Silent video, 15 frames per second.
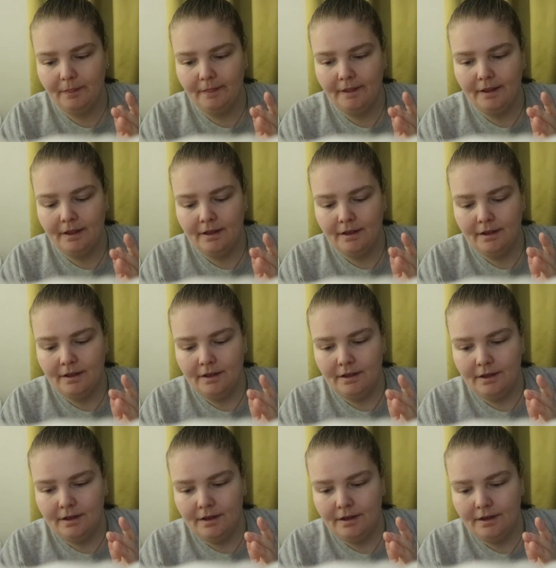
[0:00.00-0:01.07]

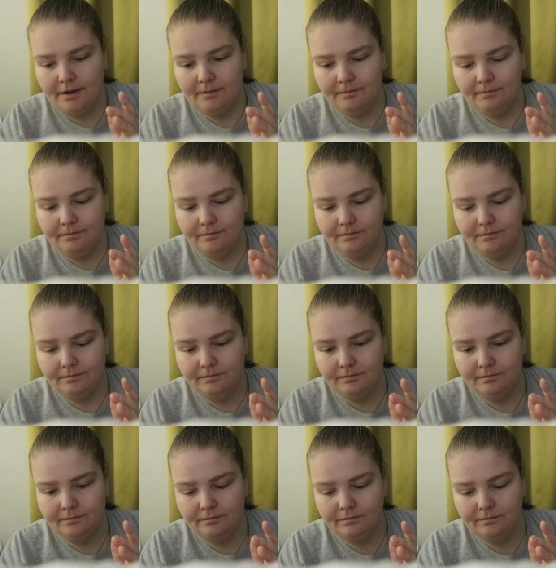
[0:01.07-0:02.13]

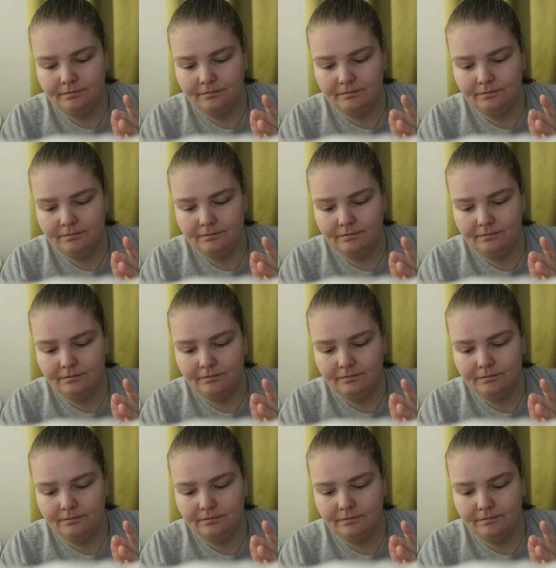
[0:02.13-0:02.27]
(silence)